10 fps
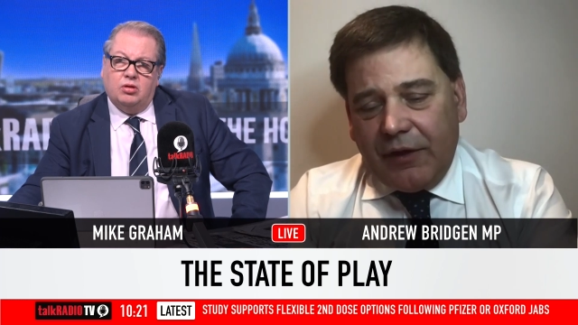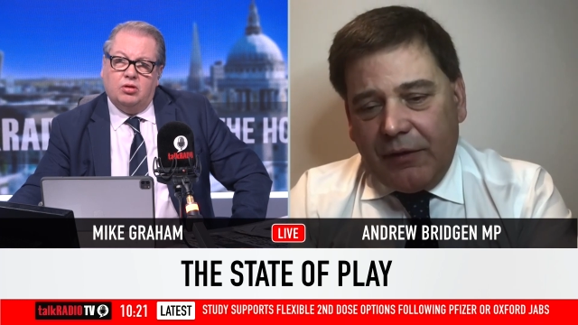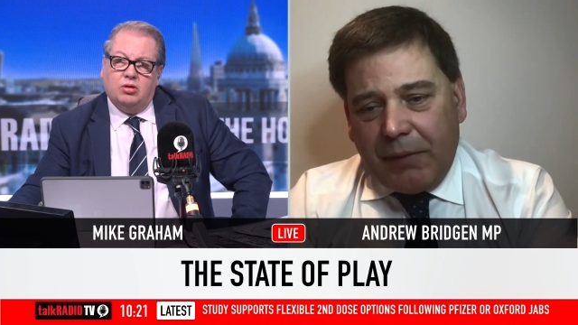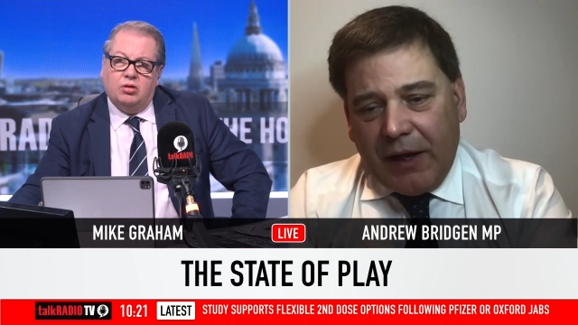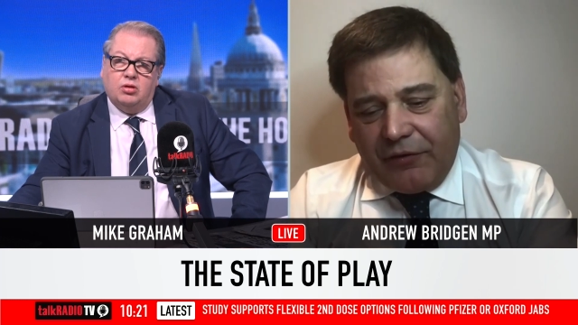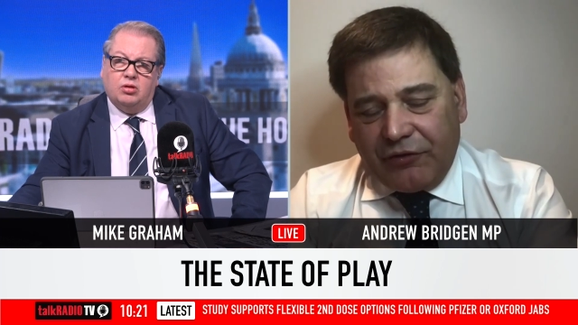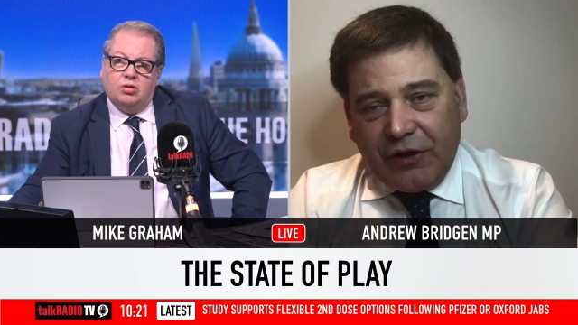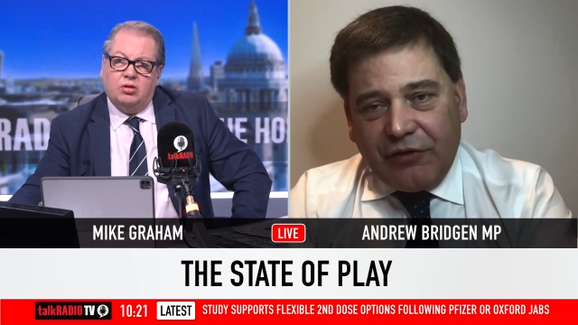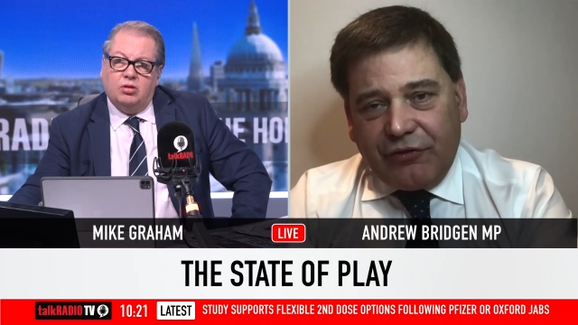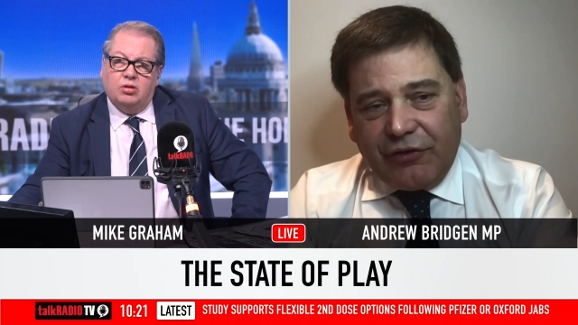Speaker 1: the
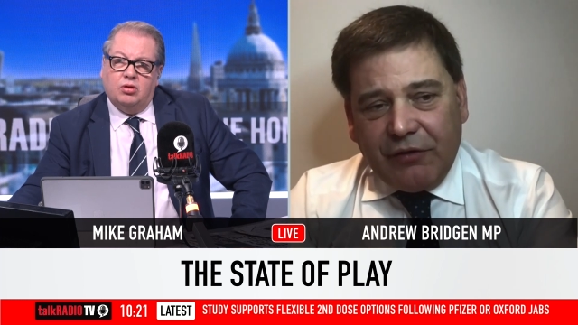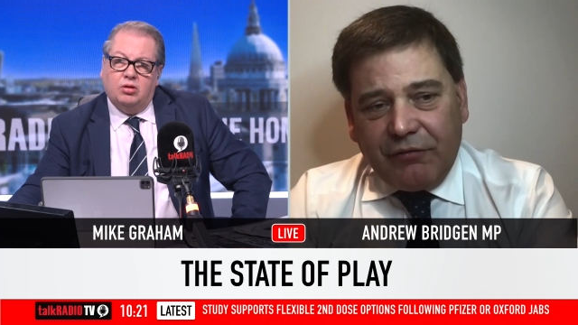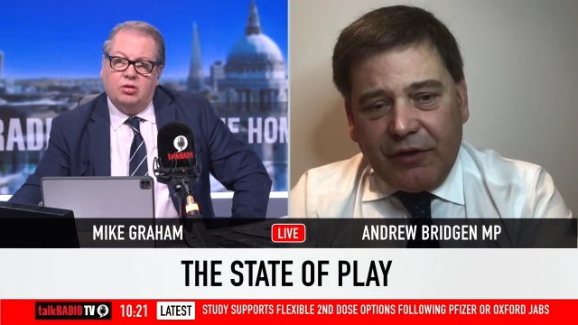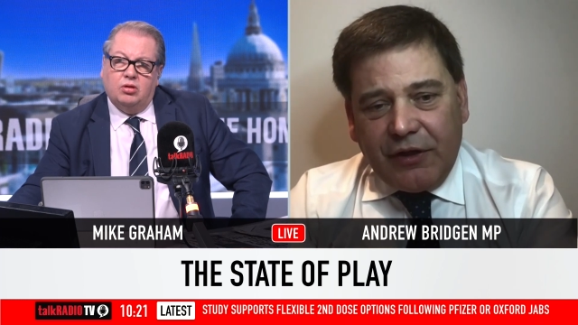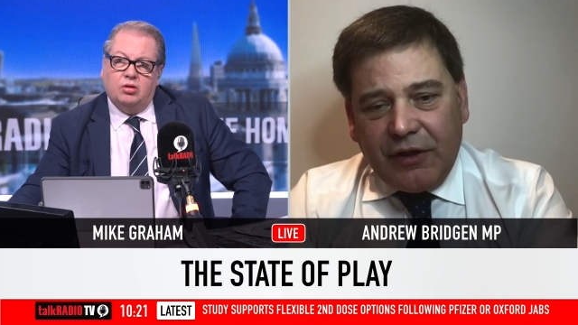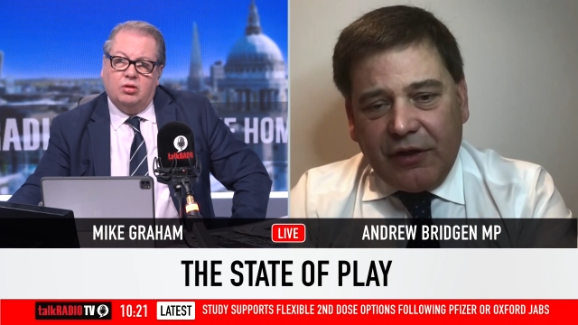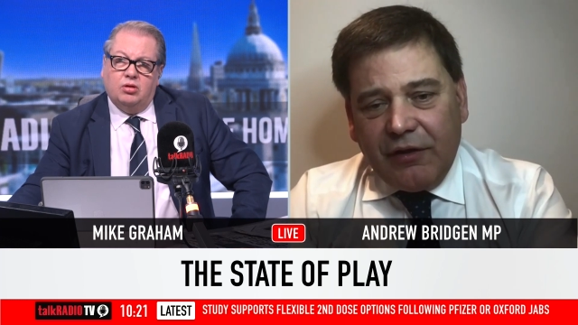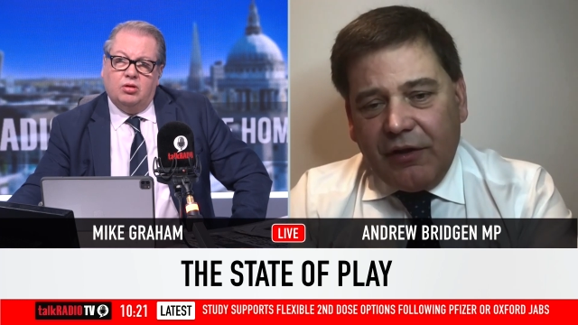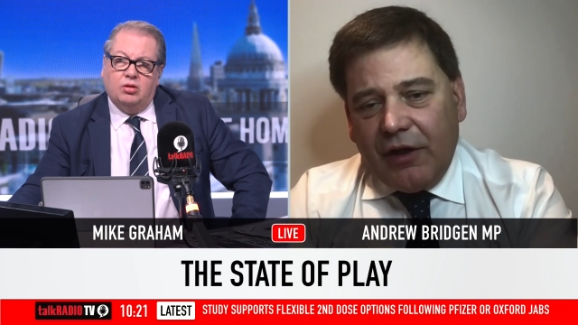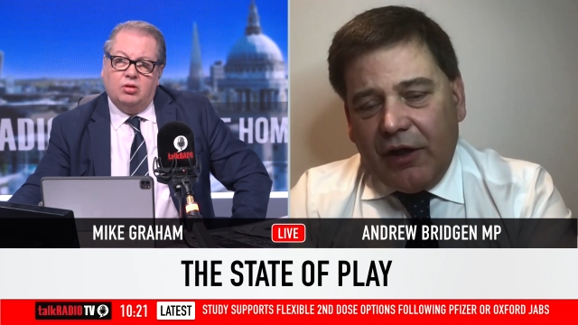pathogenicity of the
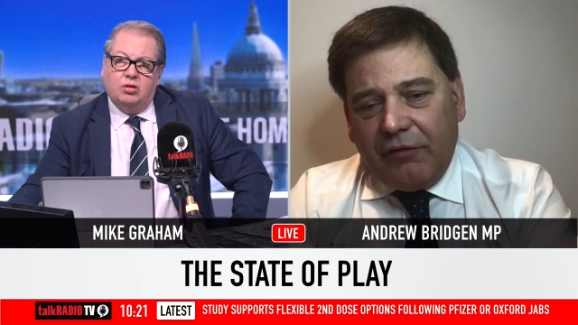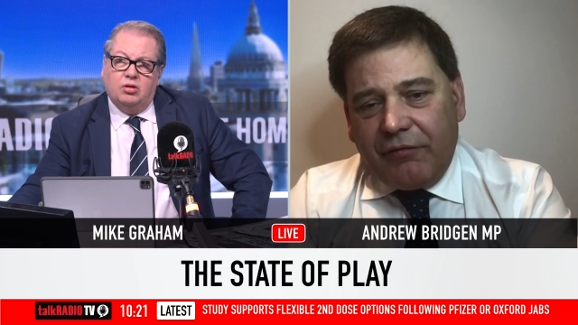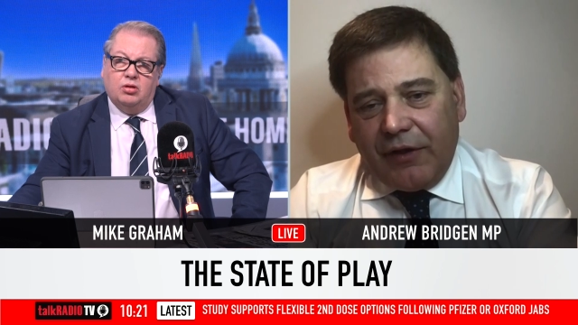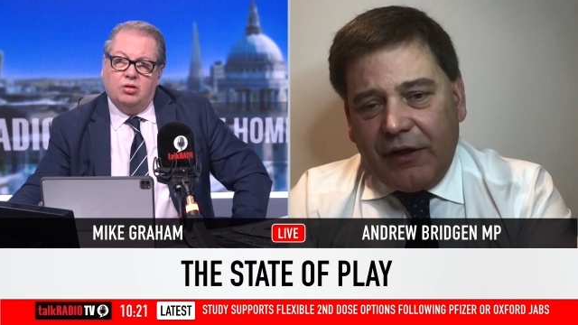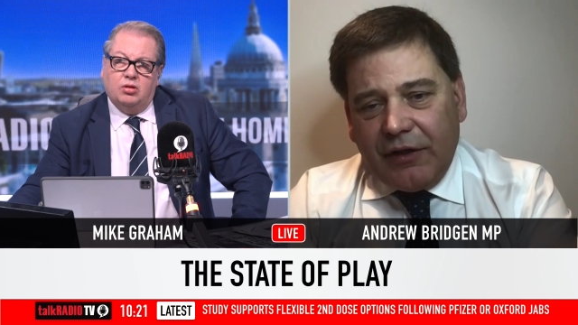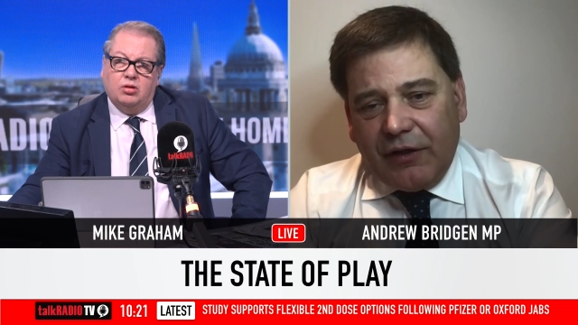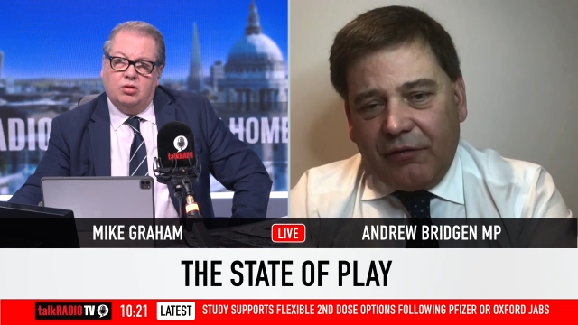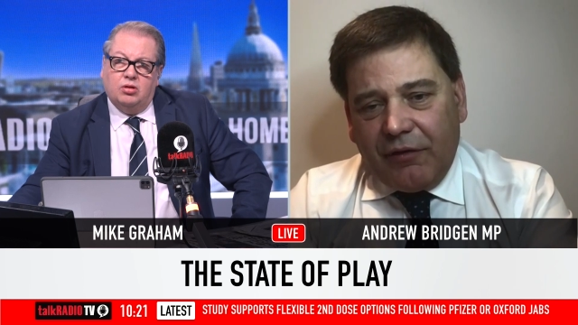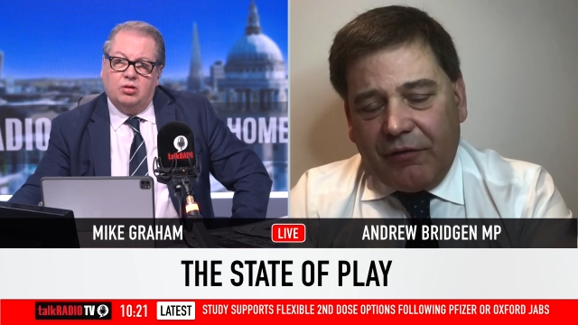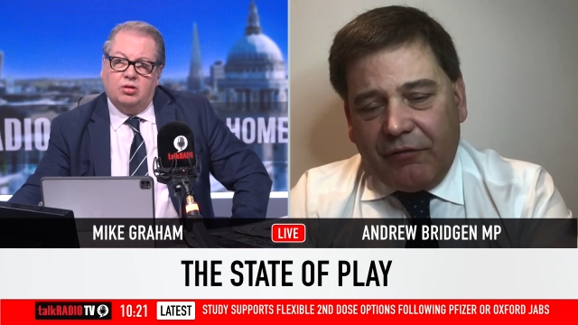uh, of the
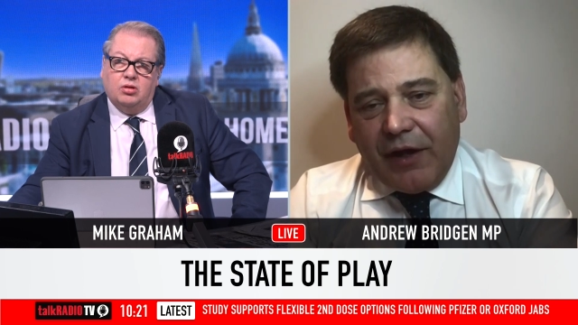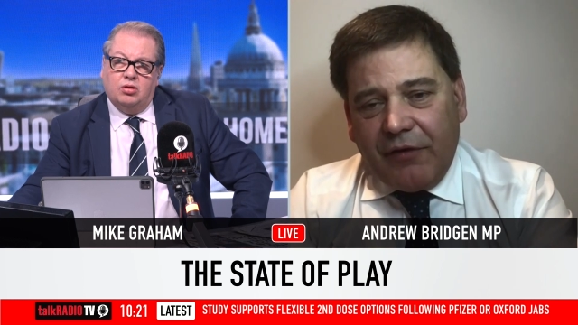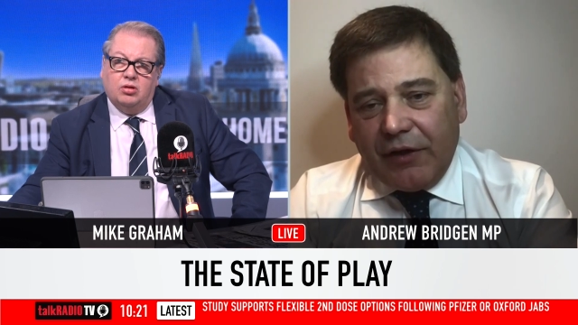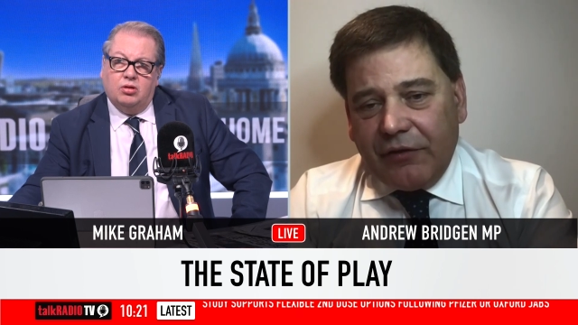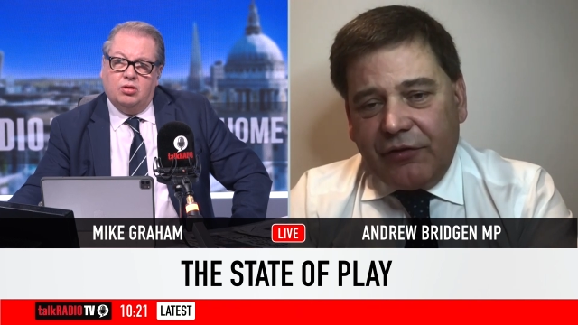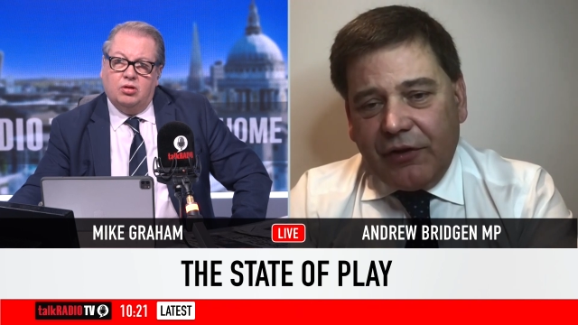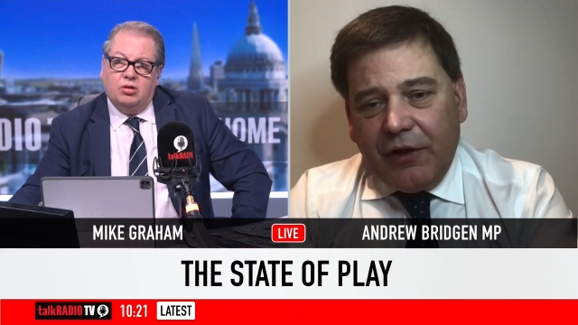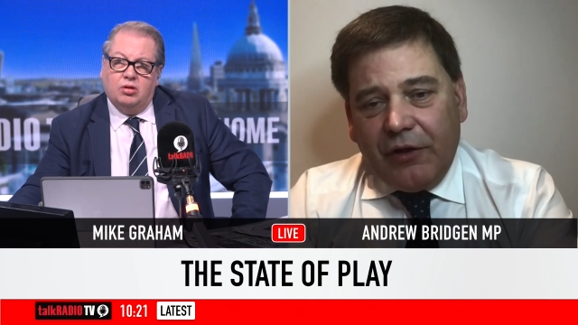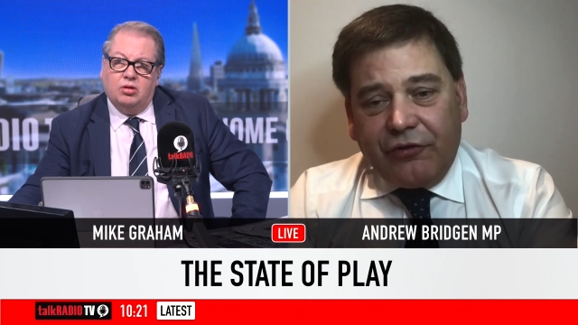uh, of the variant.